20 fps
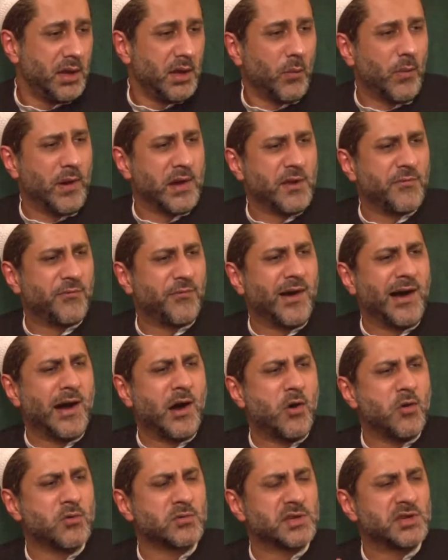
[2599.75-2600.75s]
When he
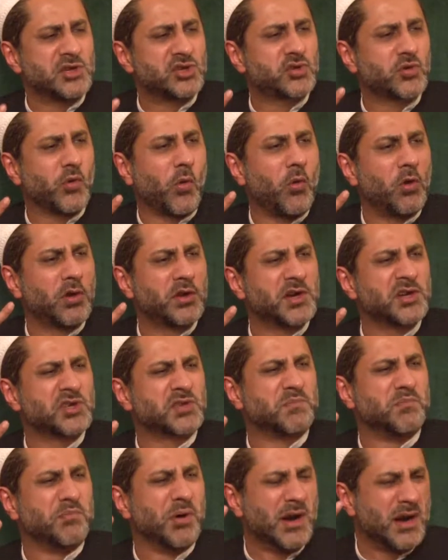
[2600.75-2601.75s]
found his shoulders
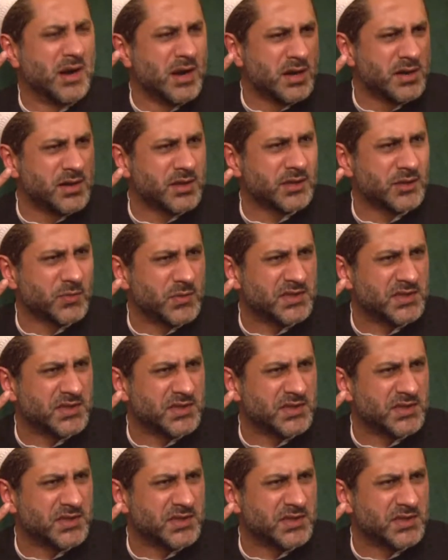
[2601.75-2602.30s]
burdened